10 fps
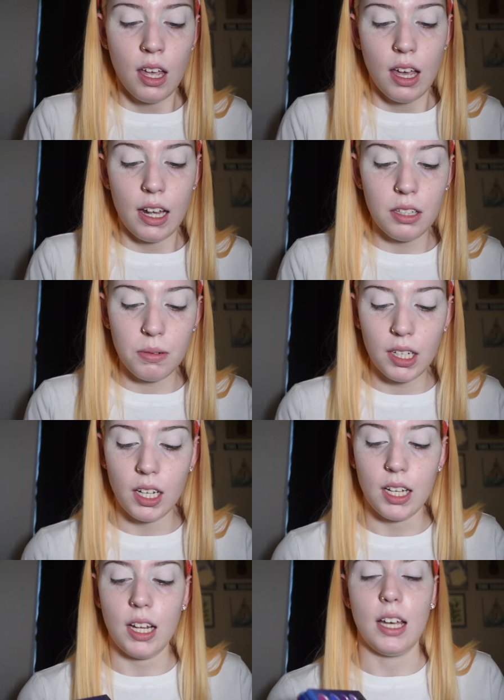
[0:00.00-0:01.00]
And it's really
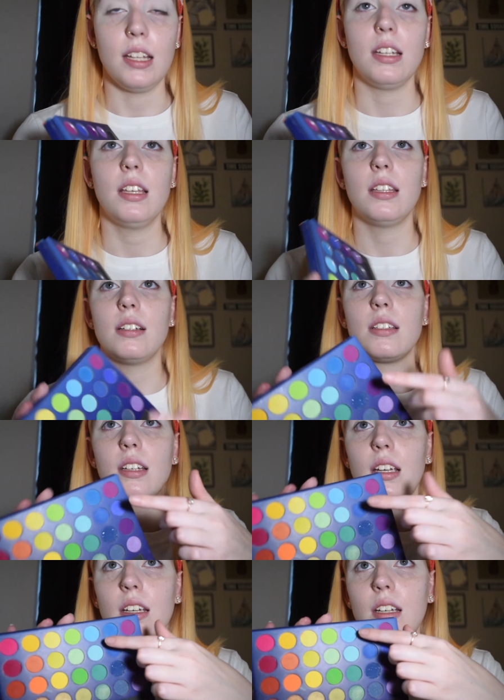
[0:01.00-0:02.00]
good, and there's
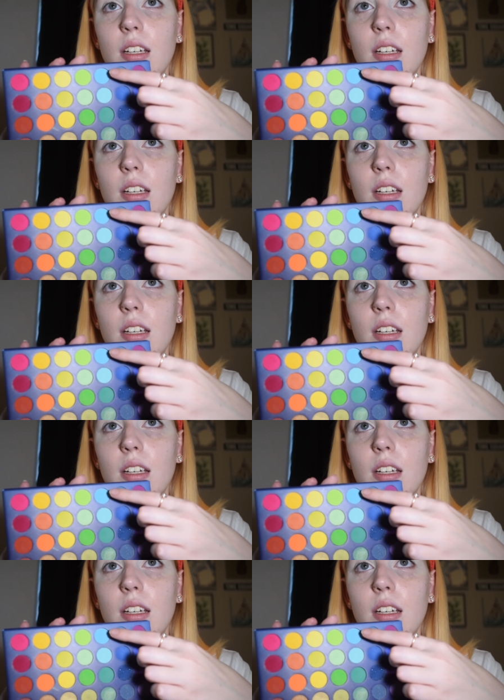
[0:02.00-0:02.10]
like